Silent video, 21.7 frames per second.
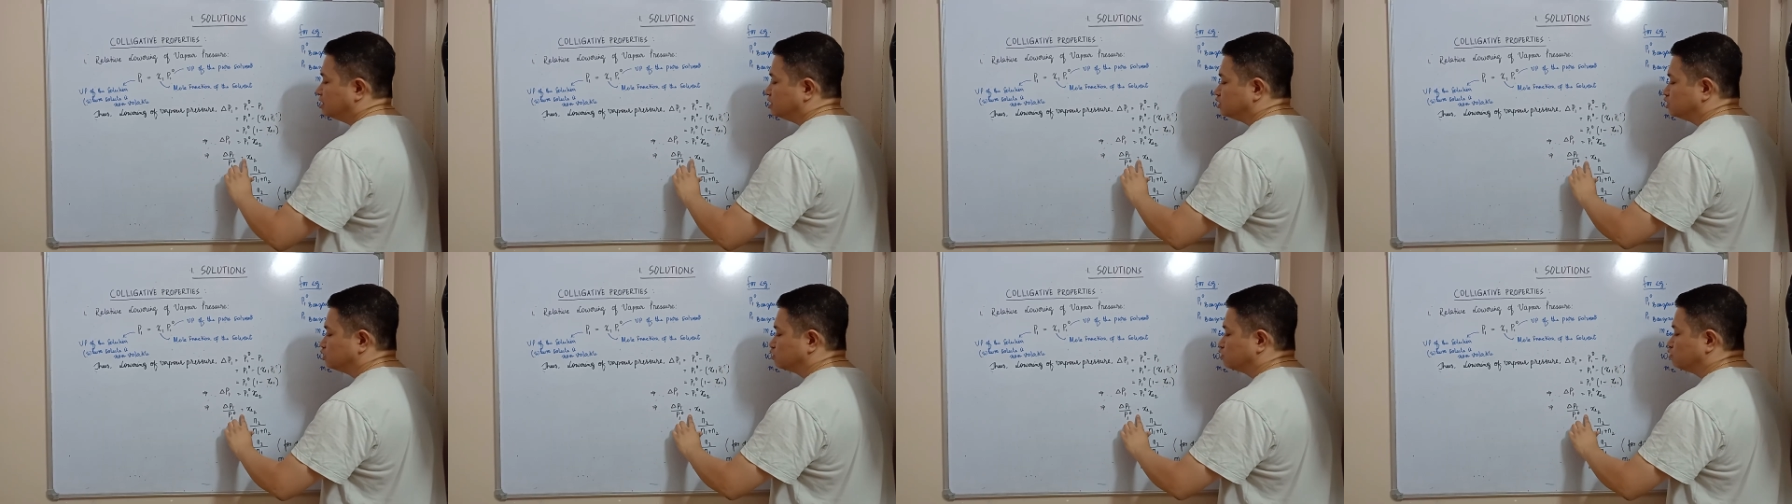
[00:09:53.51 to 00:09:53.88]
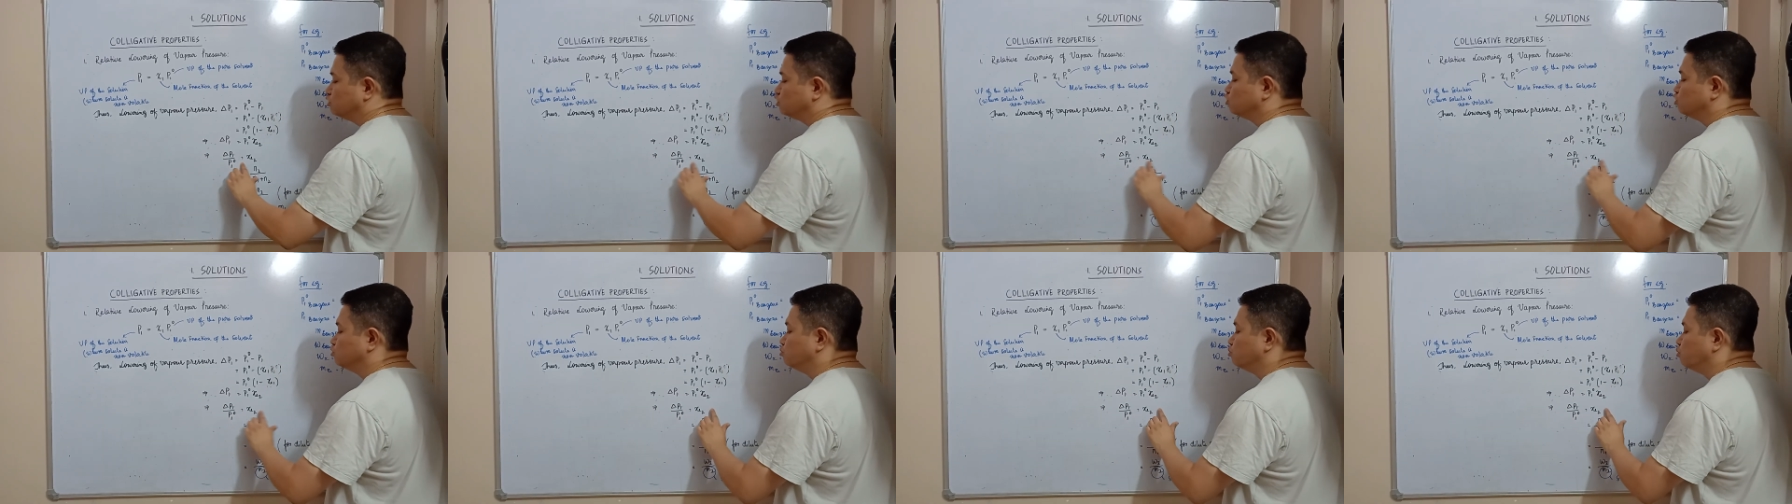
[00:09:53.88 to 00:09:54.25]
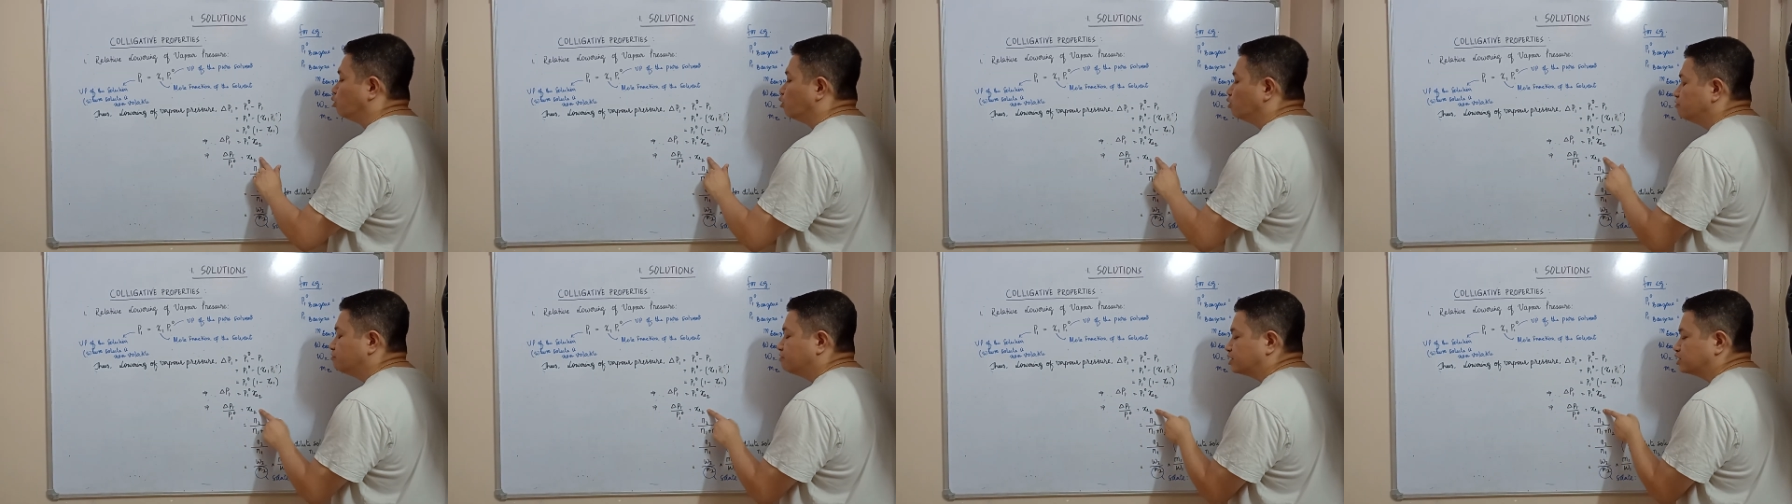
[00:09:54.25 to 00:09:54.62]
is equal to
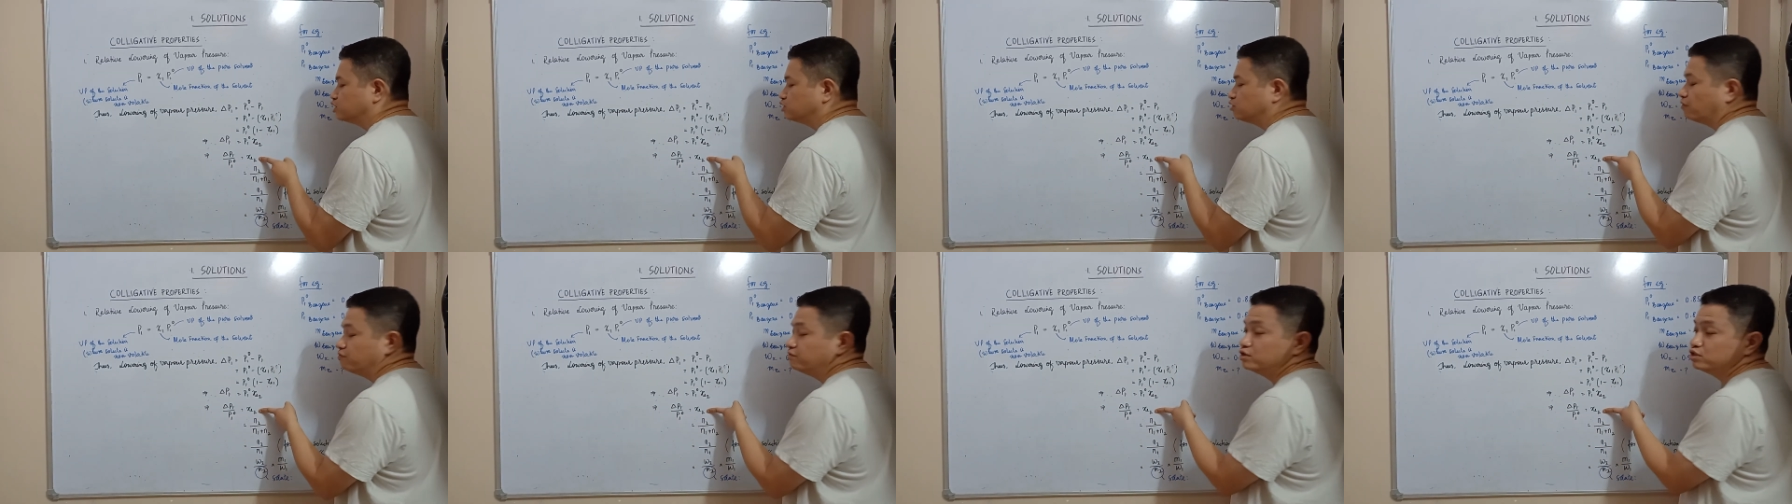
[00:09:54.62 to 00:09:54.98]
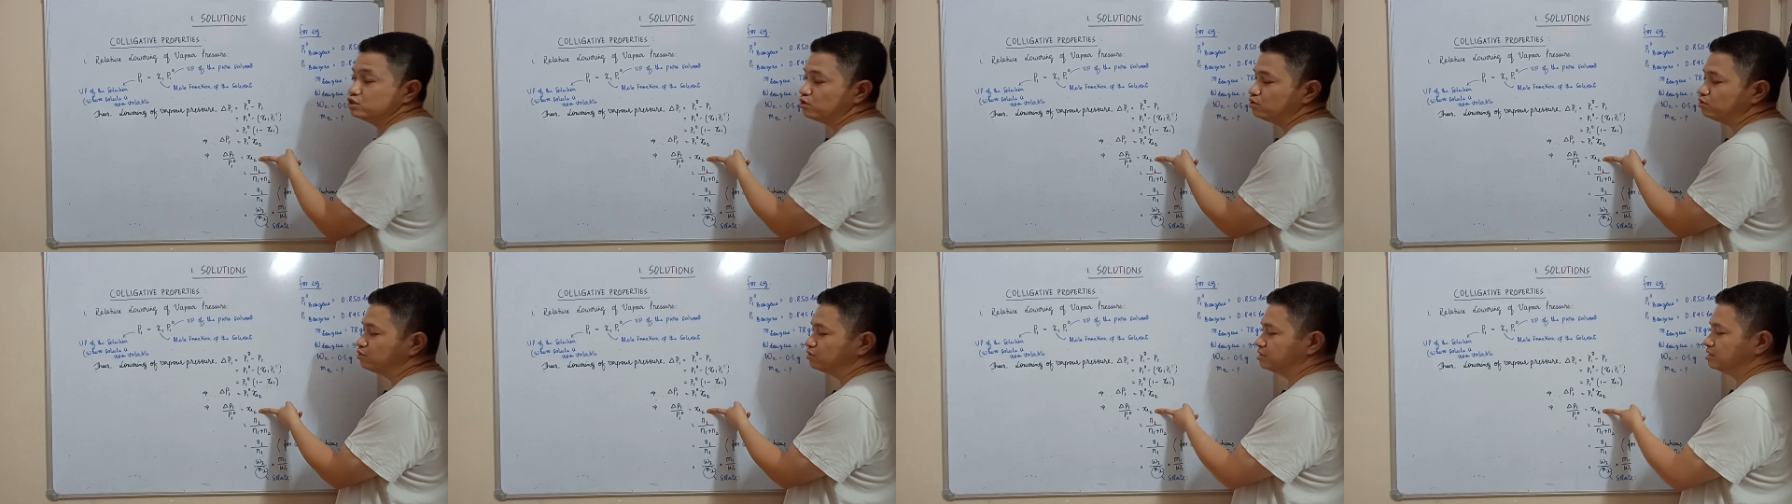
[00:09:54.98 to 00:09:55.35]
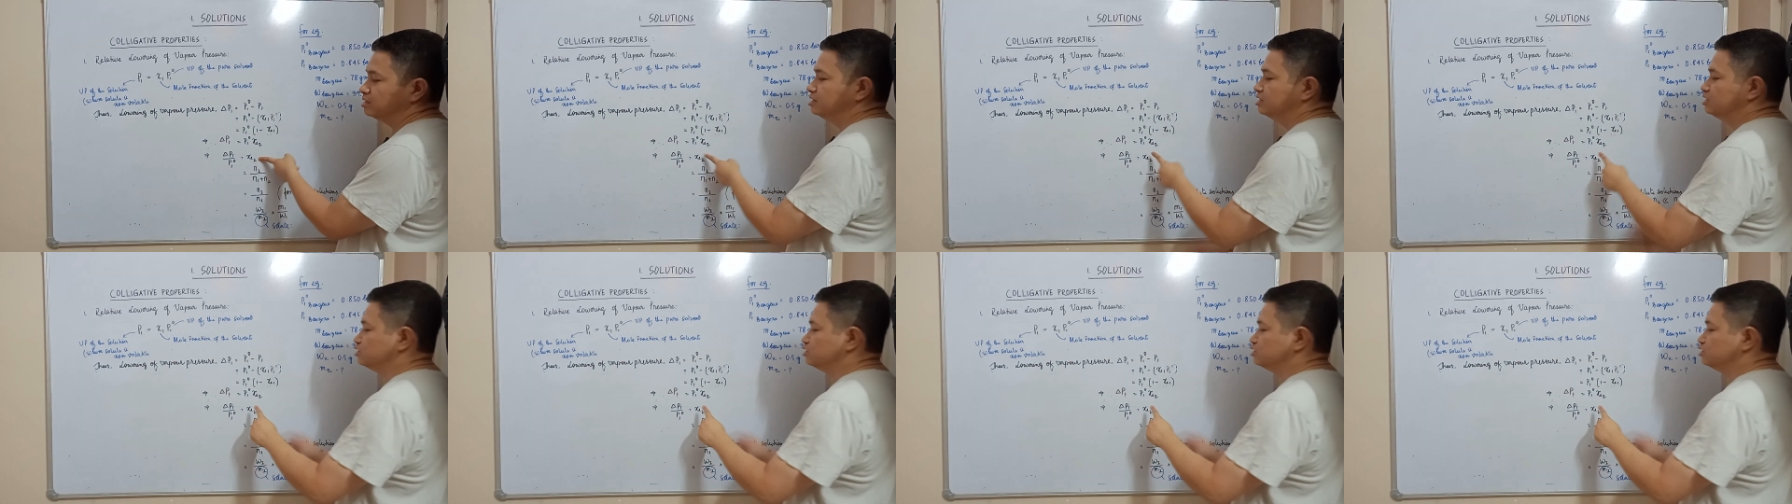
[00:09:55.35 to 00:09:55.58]
mole fraction of the solute.